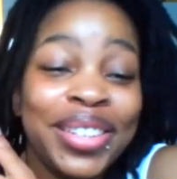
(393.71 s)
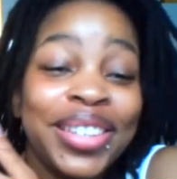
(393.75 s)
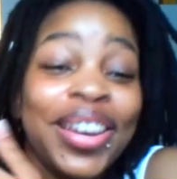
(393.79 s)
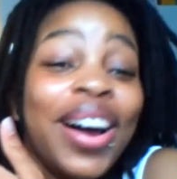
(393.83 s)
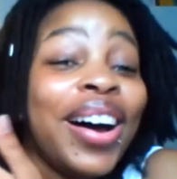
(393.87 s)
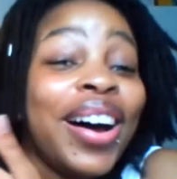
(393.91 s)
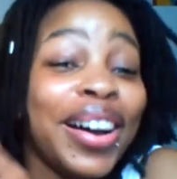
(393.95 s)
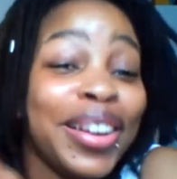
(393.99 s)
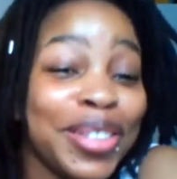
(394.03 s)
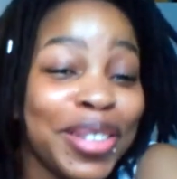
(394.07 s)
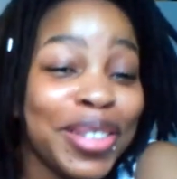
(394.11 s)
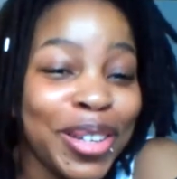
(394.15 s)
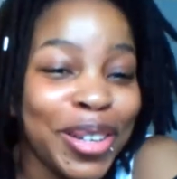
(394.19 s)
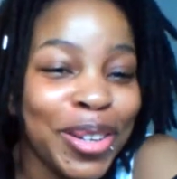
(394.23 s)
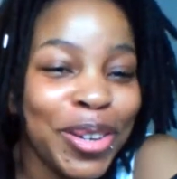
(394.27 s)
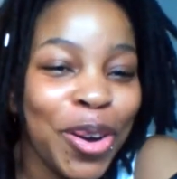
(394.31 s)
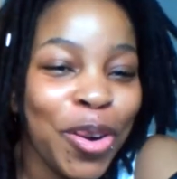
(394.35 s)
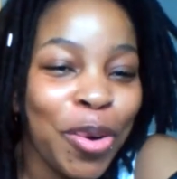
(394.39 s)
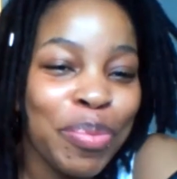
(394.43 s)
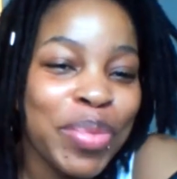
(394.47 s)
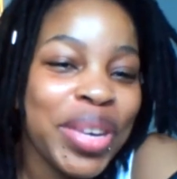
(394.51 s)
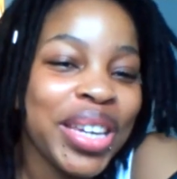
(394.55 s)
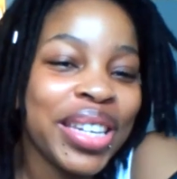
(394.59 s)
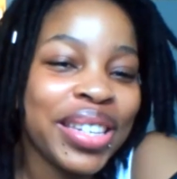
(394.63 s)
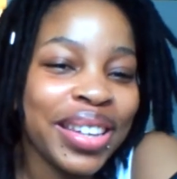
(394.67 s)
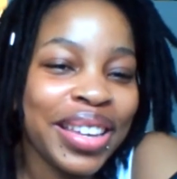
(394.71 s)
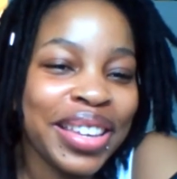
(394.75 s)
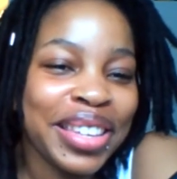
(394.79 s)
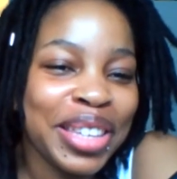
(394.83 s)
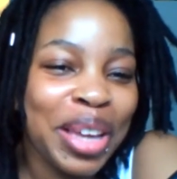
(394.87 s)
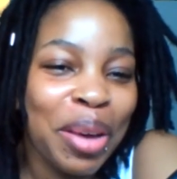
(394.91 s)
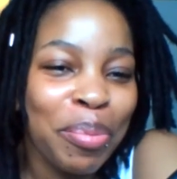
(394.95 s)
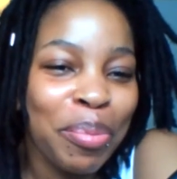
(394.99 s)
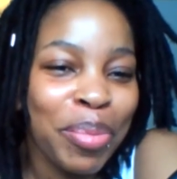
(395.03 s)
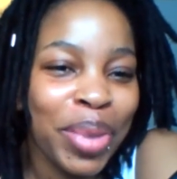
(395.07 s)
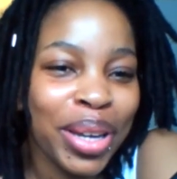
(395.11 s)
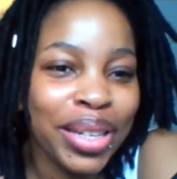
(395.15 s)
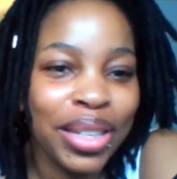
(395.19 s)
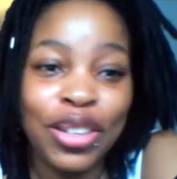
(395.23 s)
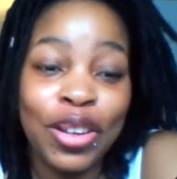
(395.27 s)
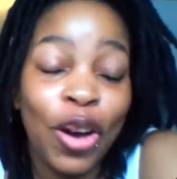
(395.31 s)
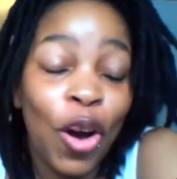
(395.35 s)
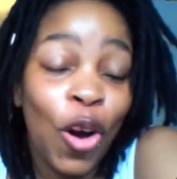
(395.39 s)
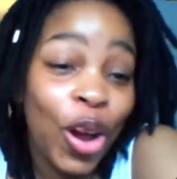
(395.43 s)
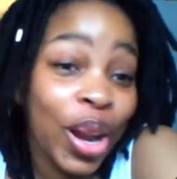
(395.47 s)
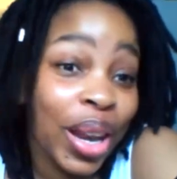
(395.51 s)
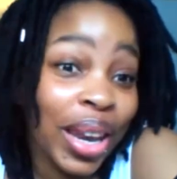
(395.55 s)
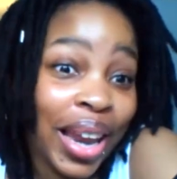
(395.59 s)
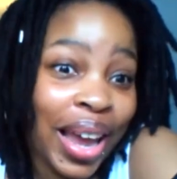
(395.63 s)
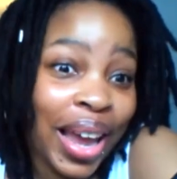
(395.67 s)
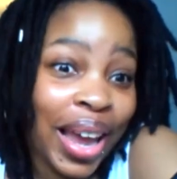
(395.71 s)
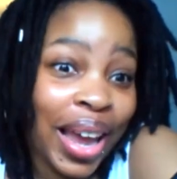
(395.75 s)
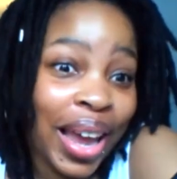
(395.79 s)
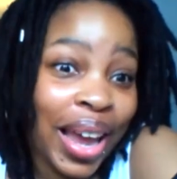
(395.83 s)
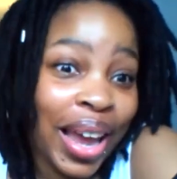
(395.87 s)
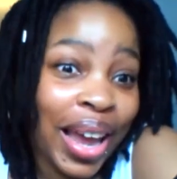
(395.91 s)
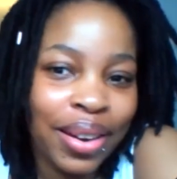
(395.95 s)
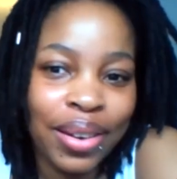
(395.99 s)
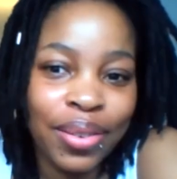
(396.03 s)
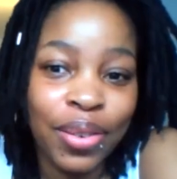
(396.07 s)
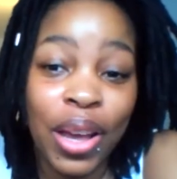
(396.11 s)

chance, you know, meeting somebody online,